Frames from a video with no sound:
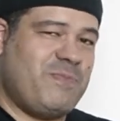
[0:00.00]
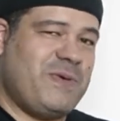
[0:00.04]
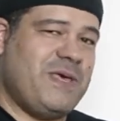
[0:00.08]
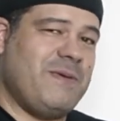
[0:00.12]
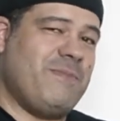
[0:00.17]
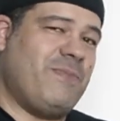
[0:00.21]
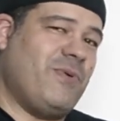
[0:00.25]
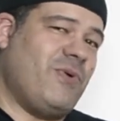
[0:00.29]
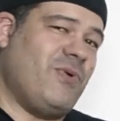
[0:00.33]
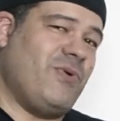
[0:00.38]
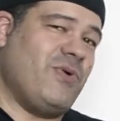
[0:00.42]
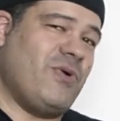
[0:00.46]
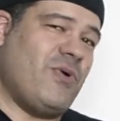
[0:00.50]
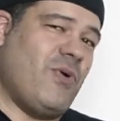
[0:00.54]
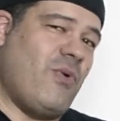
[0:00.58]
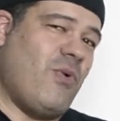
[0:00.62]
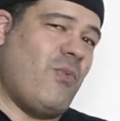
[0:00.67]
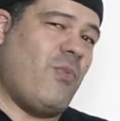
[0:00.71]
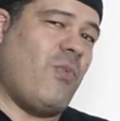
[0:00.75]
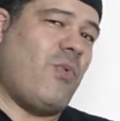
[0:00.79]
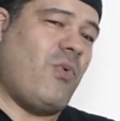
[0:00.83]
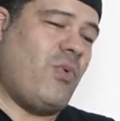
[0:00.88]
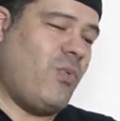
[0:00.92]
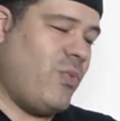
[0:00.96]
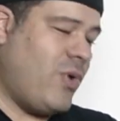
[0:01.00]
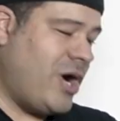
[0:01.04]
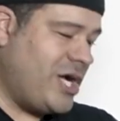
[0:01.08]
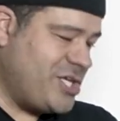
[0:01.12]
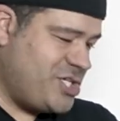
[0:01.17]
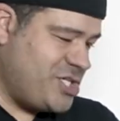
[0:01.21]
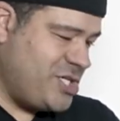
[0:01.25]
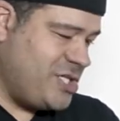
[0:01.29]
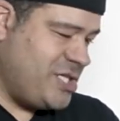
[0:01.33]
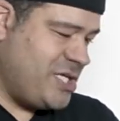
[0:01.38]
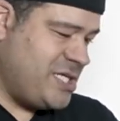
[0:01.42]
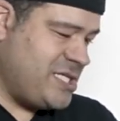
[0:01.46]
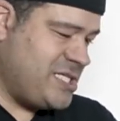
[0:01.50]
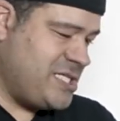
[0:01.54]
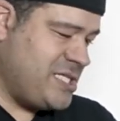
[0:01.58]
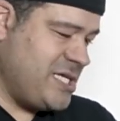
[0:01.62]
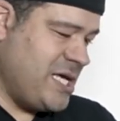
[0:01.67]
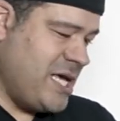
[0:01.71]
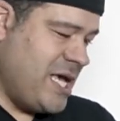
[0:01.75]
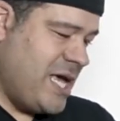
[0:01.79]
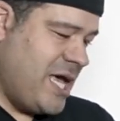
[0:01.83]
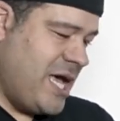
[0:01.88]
people watching this.